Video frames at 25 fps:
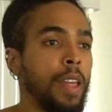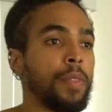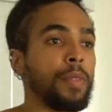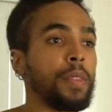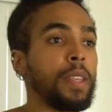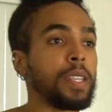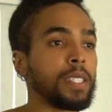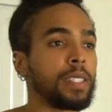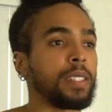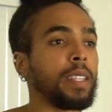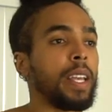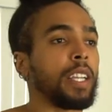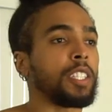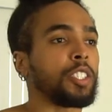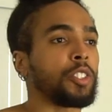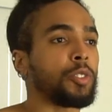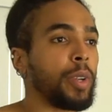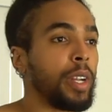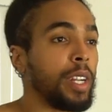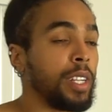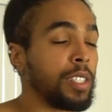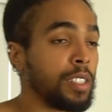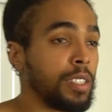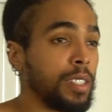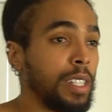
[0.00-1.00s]
This next
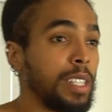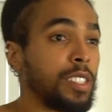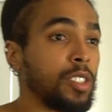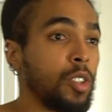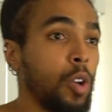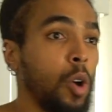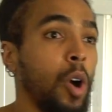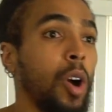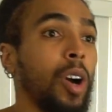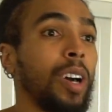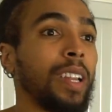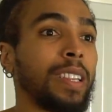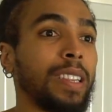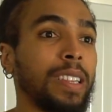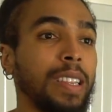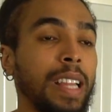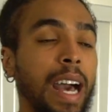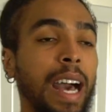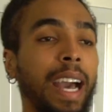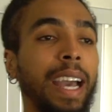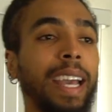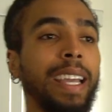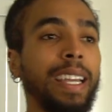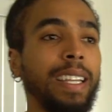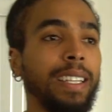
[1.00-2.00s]
stretch is called
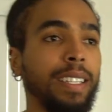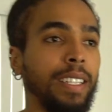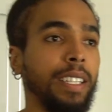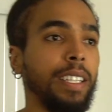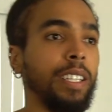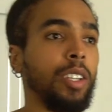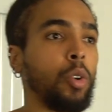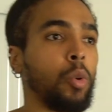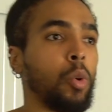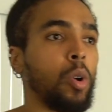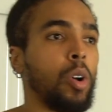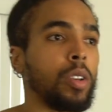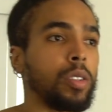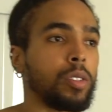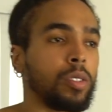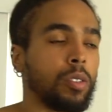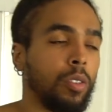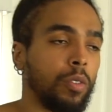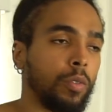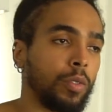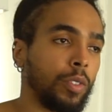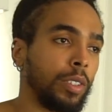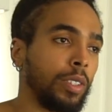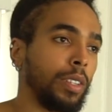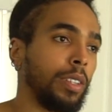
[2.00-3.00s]
lying knee
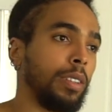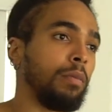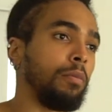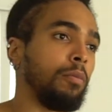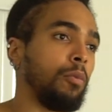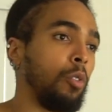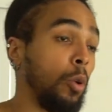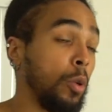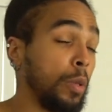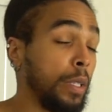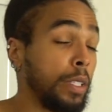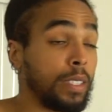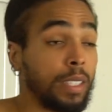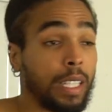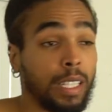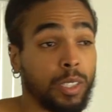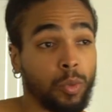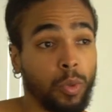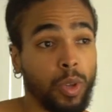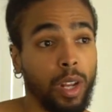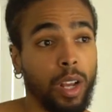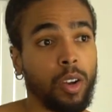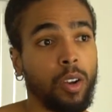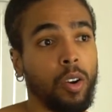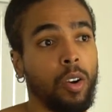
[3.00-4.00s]
crossover, or at least that's
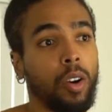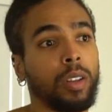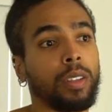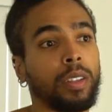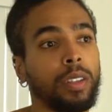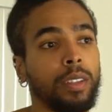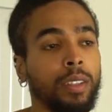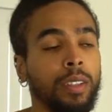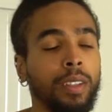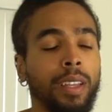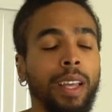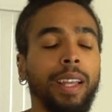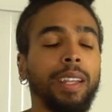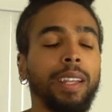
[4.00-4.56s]
what I call it. And